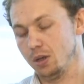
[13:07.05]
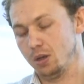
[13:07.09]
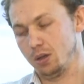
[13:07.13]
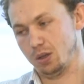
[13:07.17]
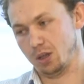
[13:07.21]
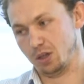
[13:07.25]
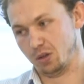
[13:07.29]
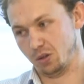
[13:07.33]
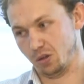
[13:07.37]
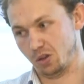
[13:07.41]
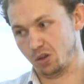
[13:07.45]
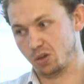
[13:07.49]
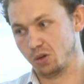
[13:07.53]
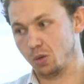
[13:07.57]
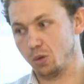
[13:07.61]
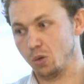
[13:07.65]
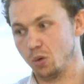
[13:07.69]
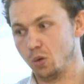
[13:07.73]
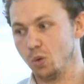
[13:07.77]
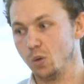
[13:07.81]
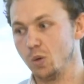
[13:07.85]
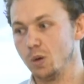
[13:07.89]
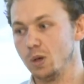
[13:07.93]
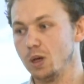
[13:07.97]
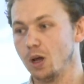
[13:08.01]
London
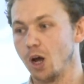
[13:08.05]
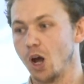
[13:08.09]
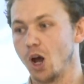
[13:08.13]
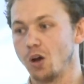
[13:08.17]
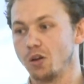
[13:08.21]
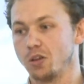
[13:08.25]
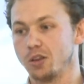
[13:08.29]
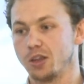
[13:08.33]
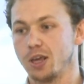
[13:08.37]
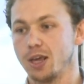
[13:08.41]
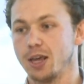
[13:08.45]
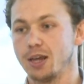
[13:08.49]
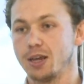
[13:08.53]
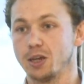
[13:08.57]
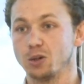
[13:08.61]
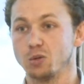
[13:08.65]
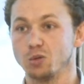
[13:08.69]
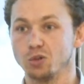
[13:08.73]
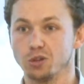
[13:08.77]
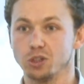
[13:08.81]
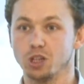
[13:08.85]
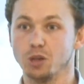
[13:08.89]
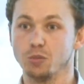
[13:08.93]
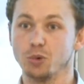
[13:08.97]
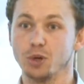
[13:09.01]
School, ARTEC, and
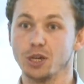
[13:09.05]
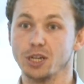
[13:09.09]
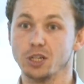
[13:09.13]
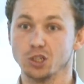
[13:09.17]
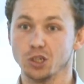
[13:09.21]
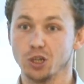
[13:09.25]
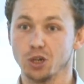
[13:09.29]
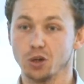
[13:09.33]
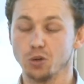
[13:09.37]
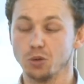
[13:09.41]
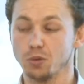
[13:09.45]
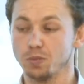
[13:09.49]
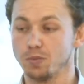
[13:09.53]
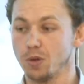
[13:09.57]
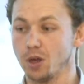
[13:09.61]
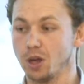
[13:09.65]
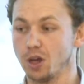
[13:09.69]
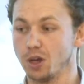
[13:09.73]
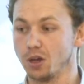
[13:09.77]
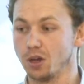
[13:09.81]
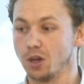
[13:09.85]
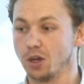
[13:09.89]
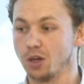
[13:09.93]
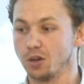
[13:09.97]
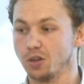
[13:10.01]
also WHO
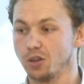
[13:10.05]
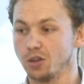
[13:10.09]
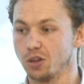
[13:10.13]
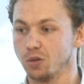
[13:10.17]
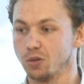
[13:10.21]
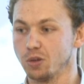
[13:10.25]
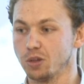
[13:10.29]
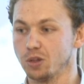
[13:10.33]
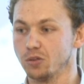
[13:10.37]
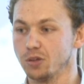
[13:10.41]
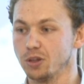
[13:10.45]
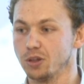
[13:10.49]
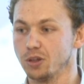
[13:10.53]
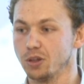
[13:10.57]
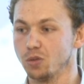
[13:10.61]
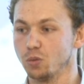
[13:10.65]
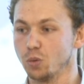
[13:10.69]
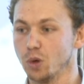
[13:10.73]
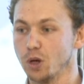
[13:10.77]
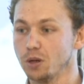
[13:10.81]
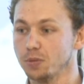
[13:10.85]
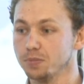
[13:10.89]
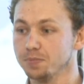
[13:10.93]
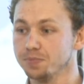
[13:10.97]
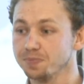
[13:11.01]
are consulting on this as
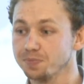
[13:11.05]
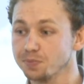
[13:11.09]
well.